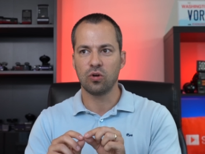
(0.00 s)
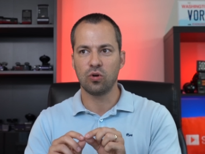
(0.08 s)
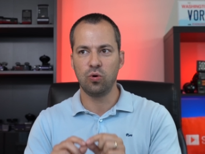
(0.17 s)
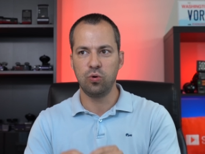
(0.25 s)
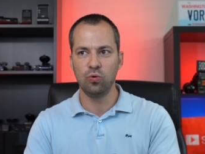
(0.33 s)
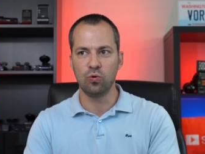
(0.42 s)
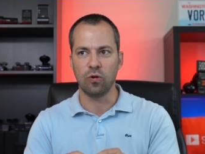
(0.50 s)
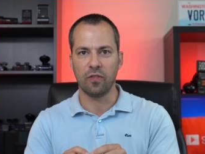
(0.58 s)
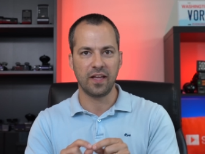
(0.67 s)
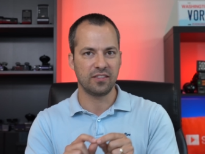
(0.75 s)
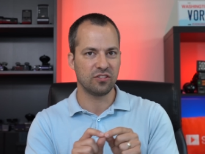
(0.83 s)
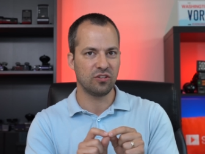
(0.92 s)
cool,
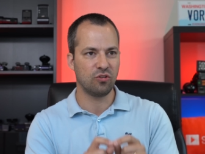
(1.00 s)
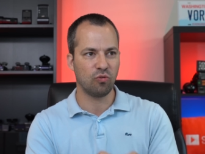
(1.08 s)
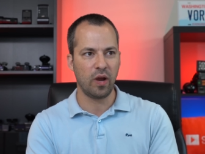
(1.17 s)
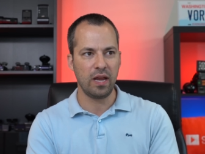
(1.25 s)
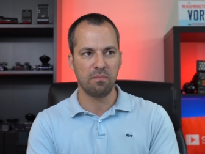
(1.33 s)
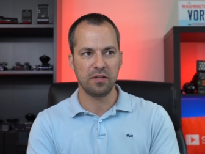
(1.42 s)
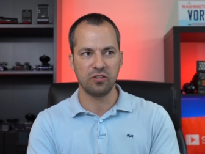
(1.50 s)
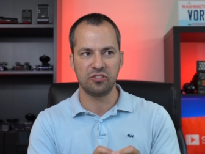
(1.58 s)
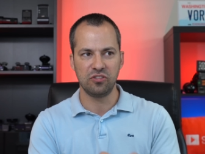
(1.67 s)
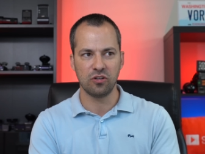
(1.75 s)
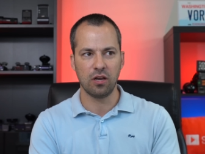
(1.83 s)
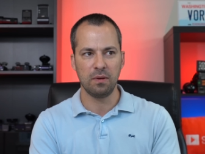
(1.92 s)
that's great, but you're
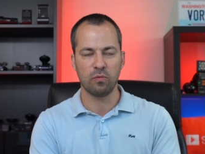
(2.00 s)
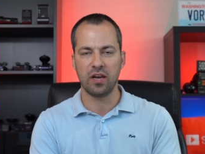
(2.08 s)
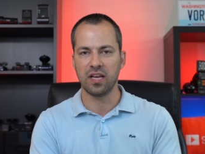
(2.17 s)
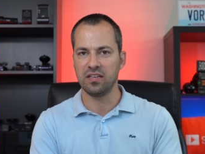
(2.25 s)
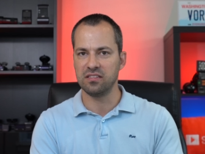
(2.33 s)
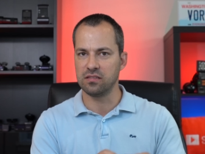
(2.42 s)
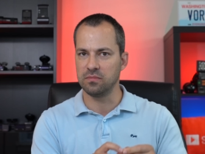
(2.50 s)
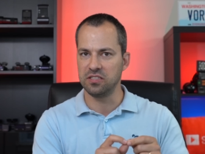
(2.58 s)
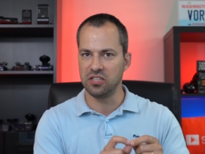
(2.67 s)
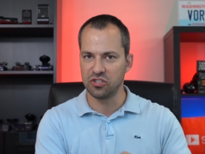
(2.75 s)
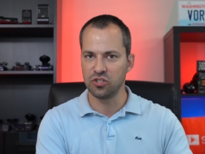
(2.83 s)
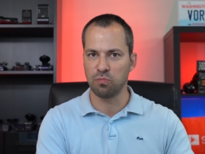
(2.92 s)
still going to be running into some
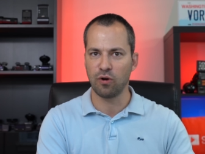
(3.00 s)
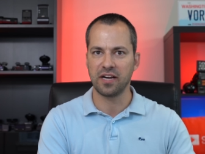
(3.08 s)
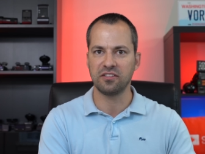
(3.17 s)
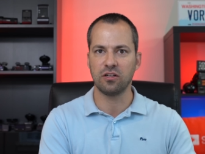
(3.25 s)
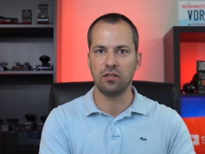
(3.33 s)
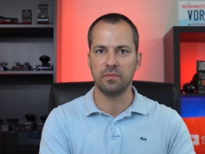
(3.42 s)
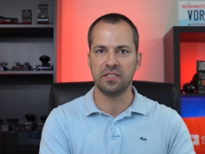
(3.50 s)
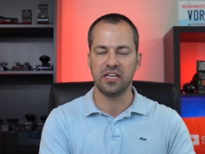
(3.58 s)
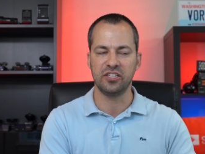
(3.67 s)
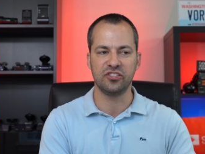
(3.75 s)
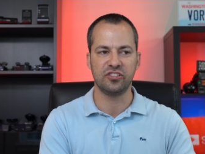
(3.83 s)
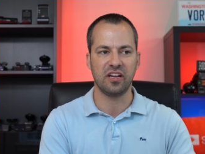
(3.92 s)
additional practical
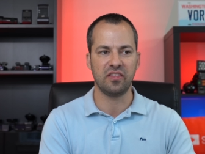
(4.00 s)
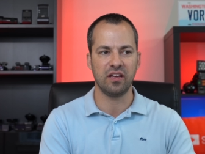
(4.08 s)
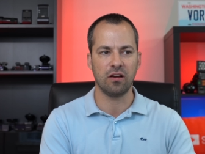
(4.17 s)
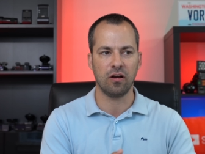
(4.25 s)
limitations that I think